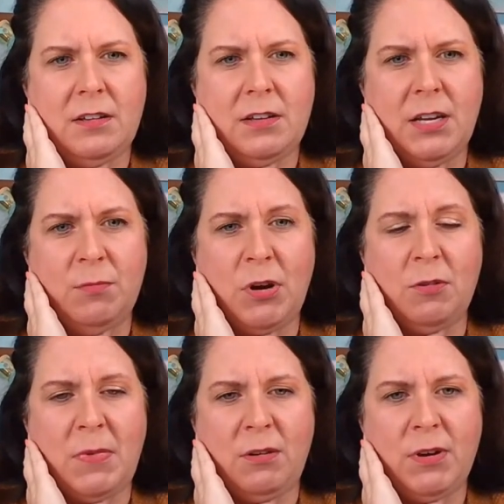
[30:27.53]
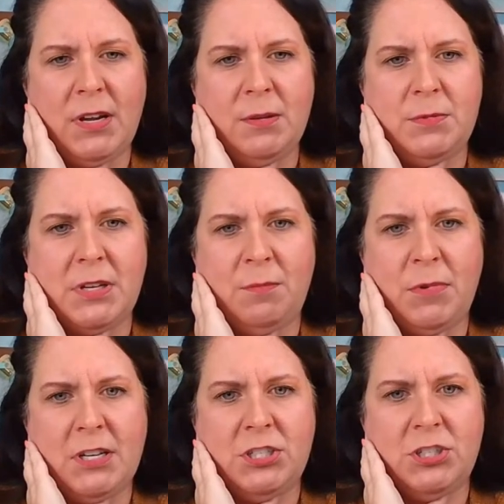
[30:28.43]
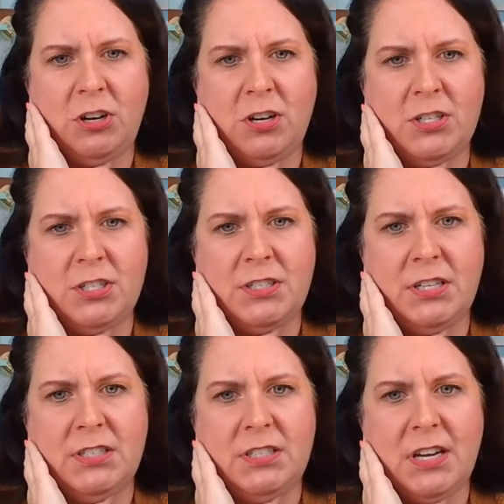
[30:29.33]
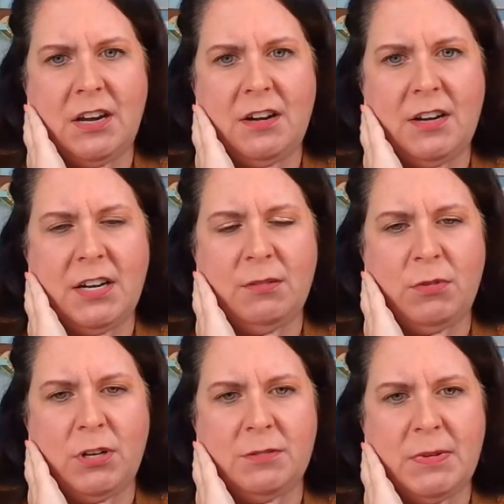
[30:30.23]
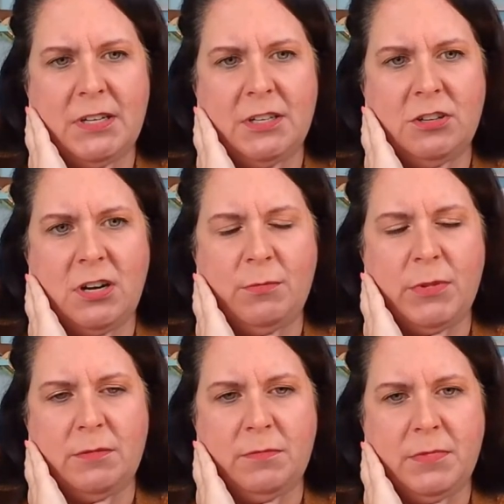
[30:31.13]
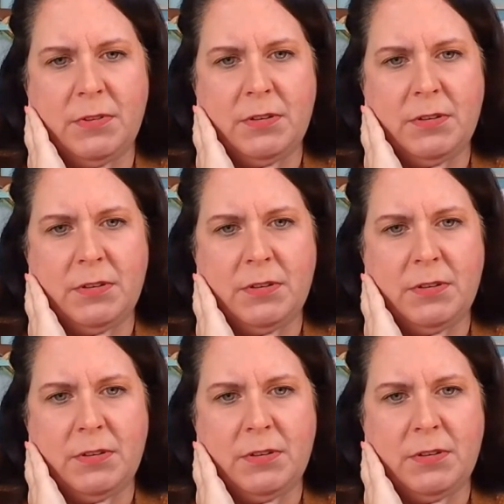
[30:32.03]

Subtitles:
He broke my ribs. I pressed charges. He's scared and he wants me to drop them.